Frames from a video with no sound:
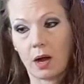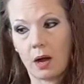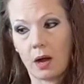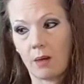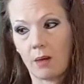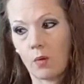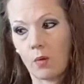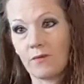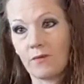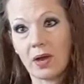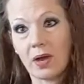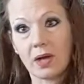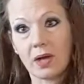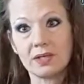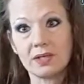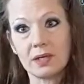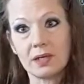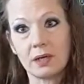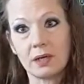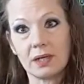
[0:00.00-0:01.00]
We're very
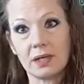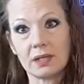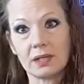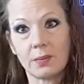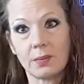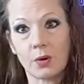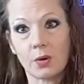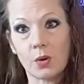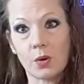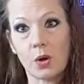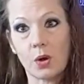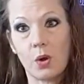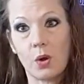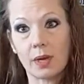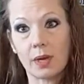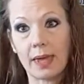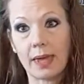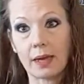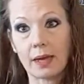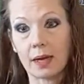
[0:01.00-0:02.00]
serious about
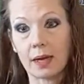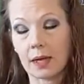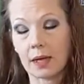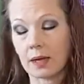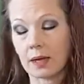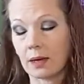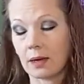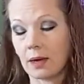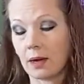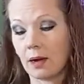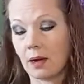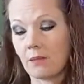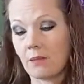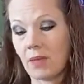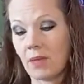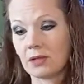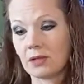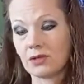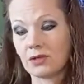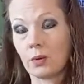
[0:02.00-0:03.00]
organic,
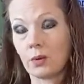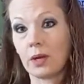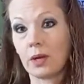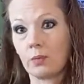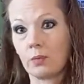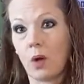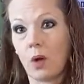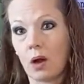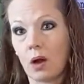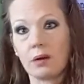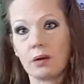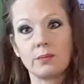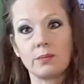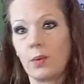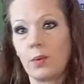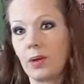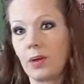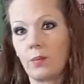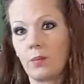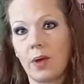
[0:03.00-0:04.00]
and so
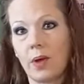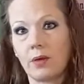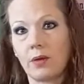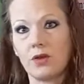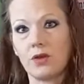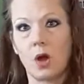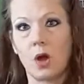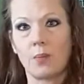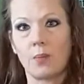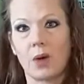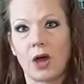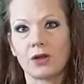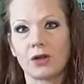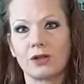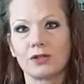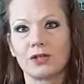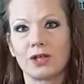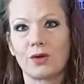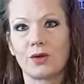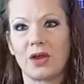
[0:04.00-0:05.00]
we no
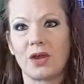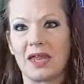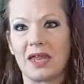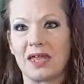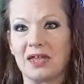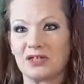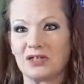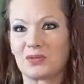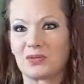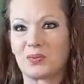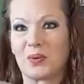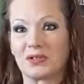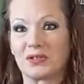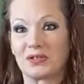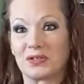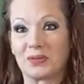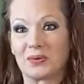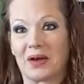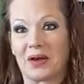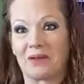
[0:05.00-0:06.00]
bottled ingredients
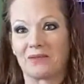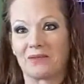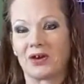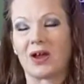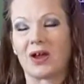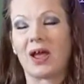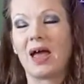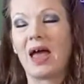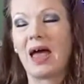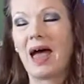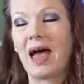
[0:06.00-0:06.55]
whatsoever.